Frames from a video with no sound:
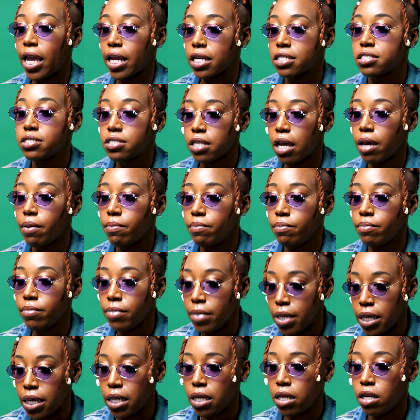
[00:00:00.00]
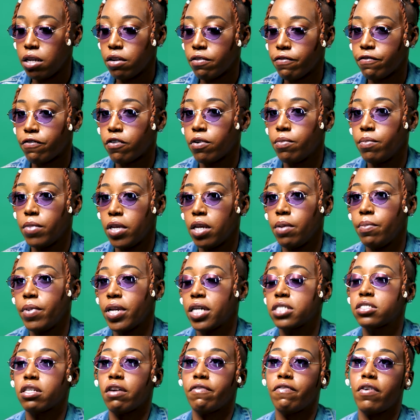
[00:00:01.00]
accept me for me
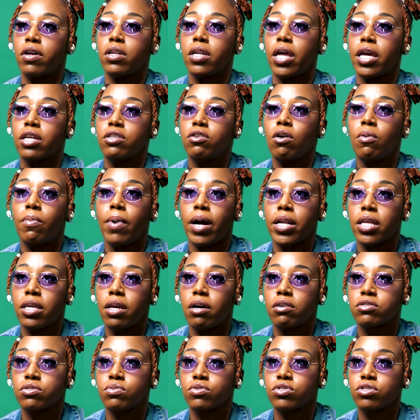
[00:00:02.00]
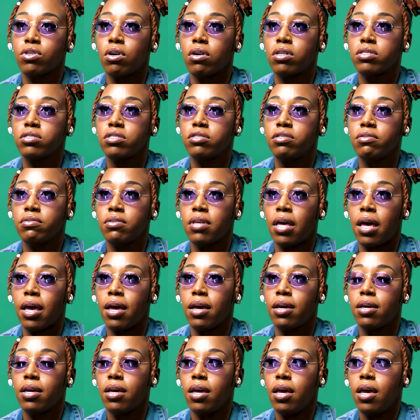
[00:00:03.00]
because I felt like nobody else was going to do
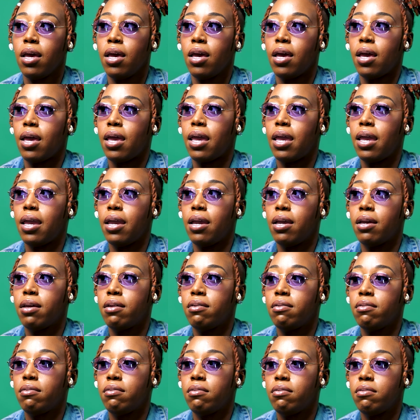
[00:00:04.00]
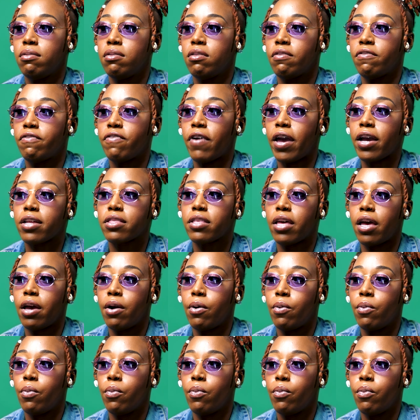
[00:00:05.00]
that. And the fact
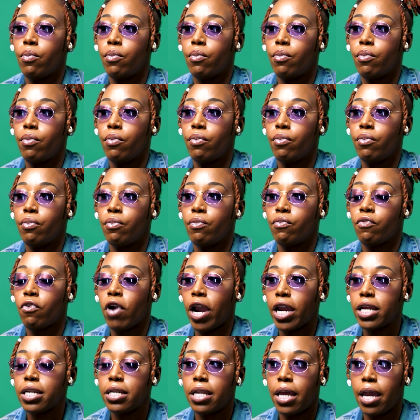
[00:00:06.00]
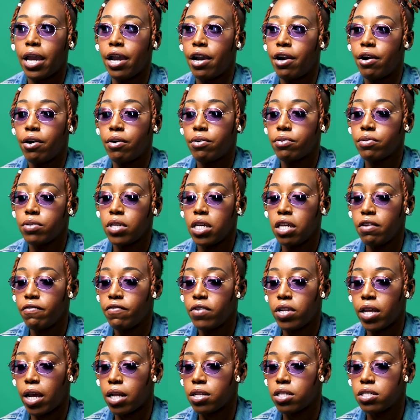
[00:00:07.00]
that right now,
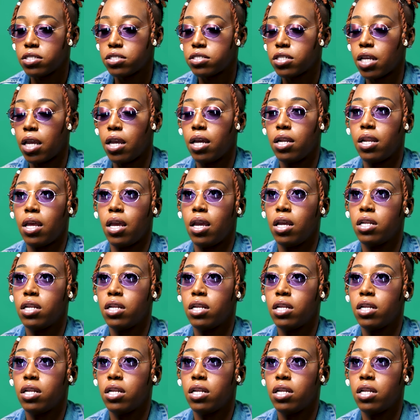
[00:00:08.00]
even at this day and